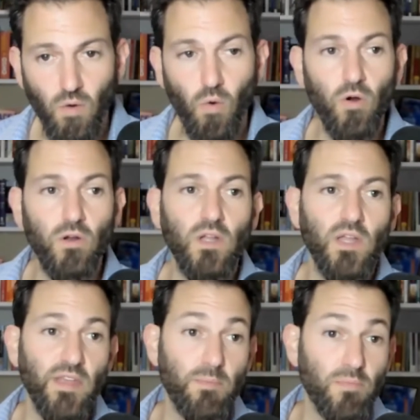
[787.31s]
or
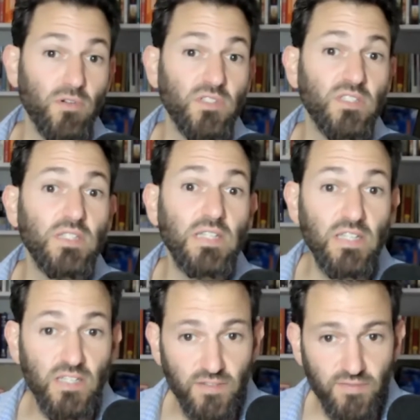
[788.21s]
they
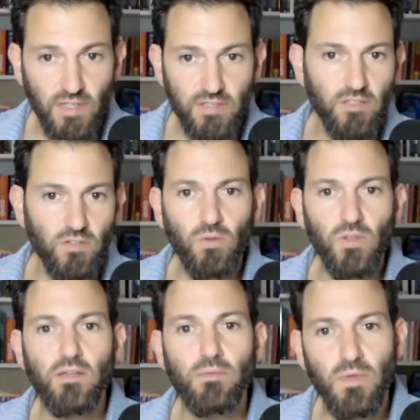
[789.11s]
perceive that they don't
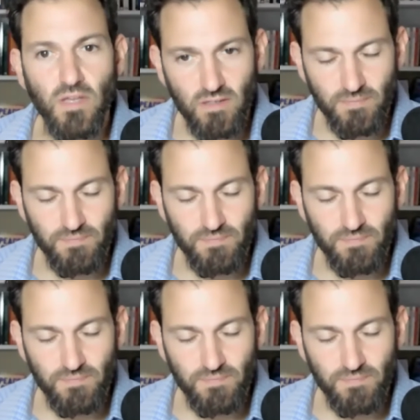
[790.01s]
like me,